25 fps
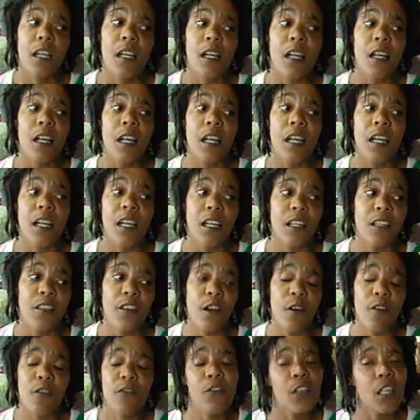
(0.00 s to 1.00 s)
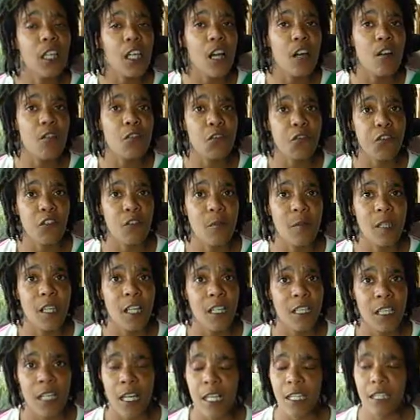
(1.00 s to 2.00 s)
no videos from me
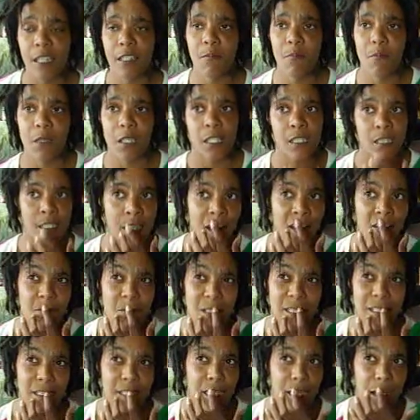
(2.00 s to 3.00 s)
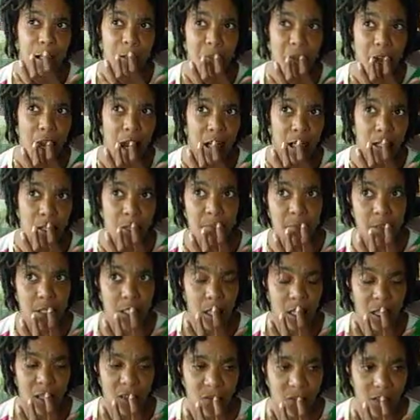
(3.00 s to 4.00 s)
or nothing, because I've been sitting back and
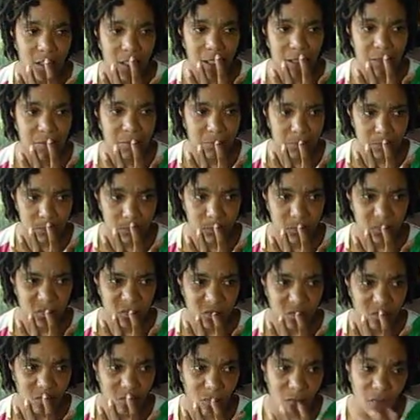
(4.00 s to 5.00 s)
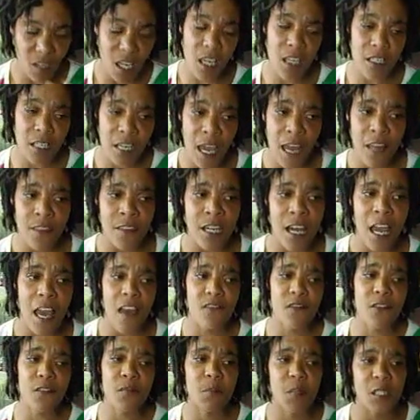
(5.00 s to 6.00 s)
observing. And now that
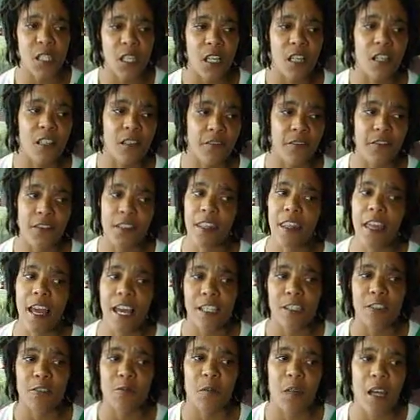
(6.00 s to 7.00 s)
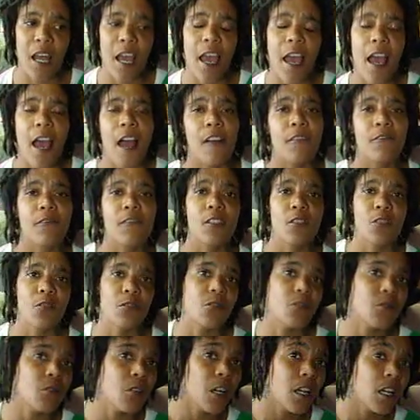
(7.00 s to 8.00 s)
I've observed, that's what I have to
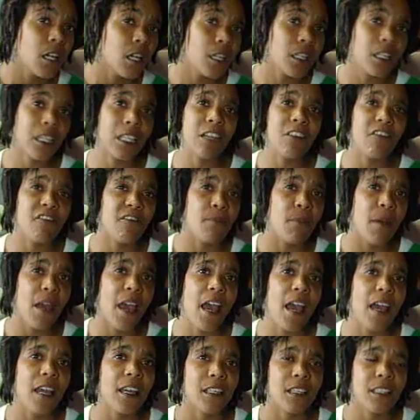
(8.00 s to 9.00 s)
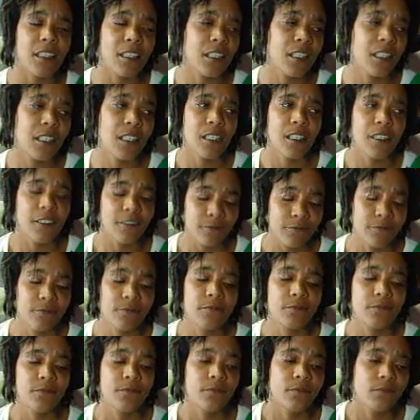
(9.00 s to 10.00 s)
give back.
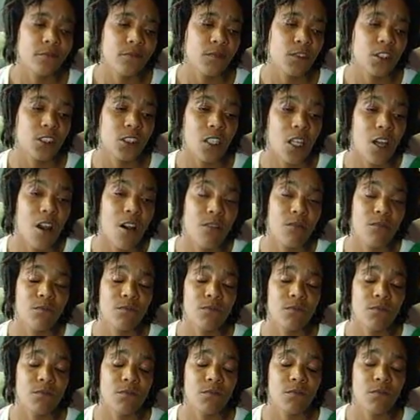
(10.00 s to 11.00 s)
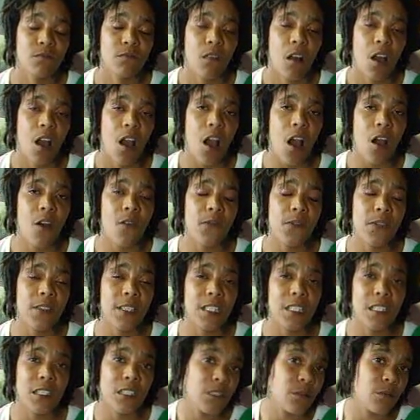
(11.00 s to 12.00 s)
So
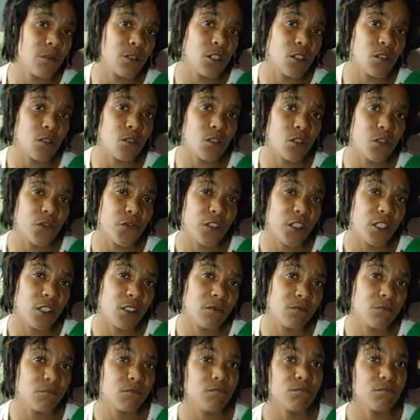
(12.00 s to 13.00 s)
hopefully this was useful.